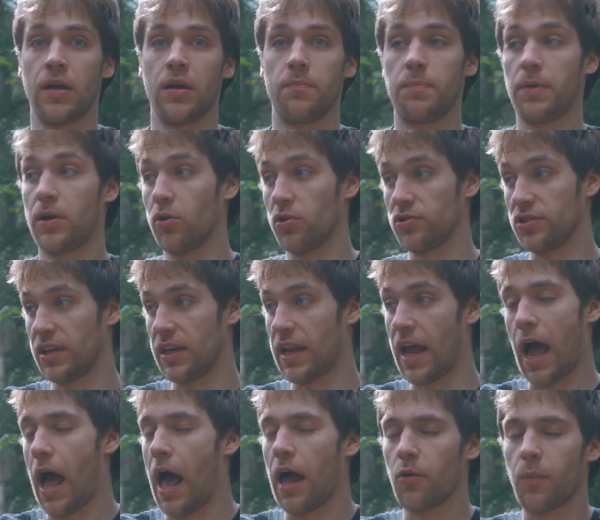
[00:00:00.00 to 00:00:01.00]
because
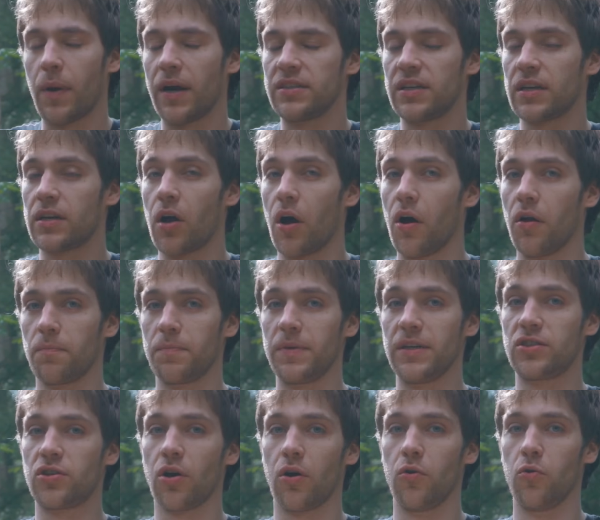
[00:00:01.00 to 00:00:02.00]
otherwise it can't be
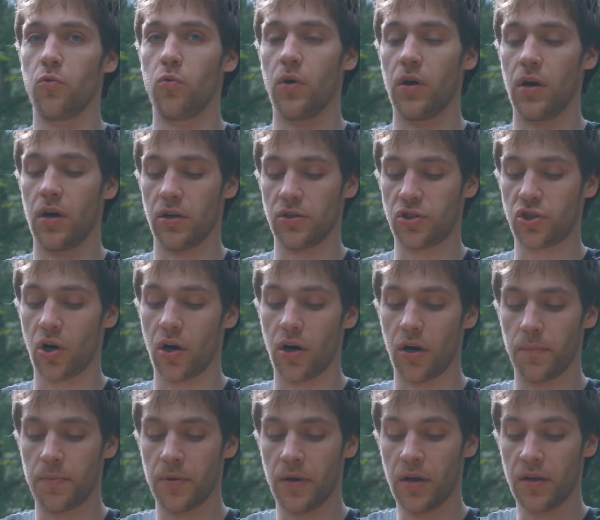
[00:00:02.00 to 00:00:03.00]
so
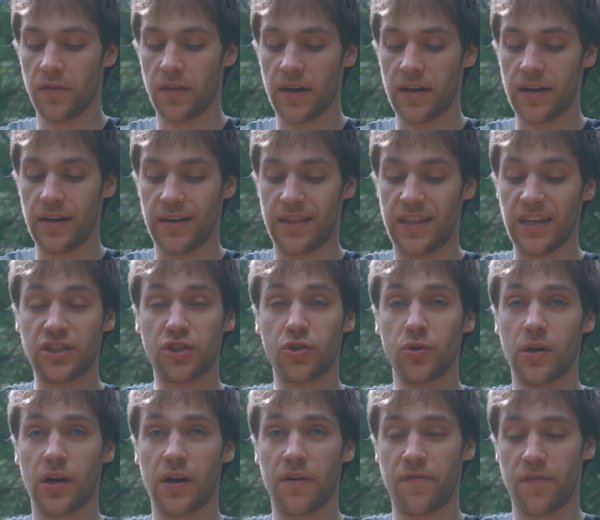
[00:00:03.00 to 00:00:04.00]
sharp that this
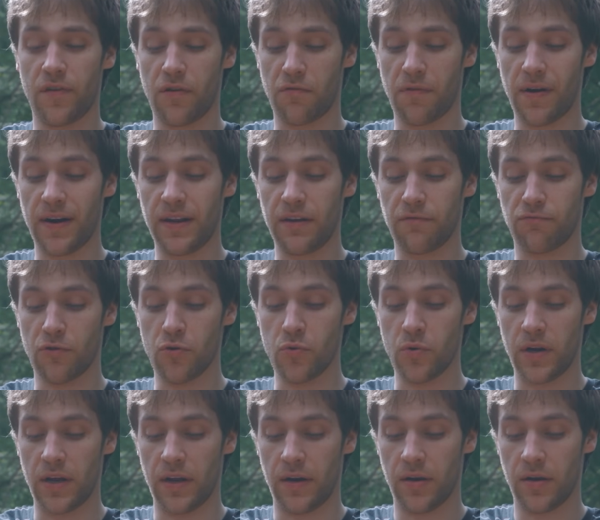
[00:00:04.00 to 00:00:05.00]
should have already
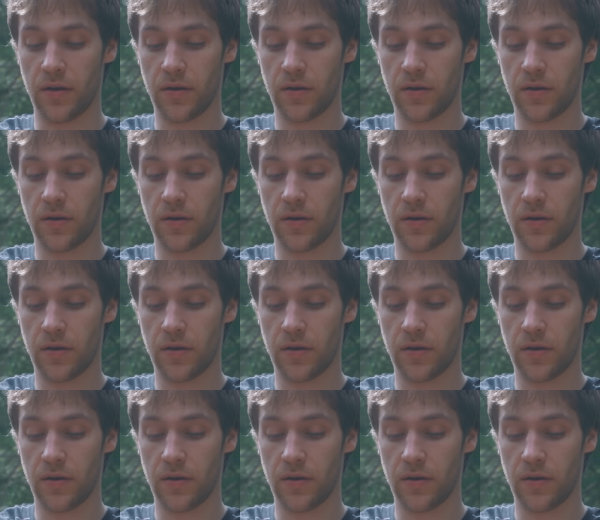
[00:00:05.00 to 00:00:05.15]
ruined it.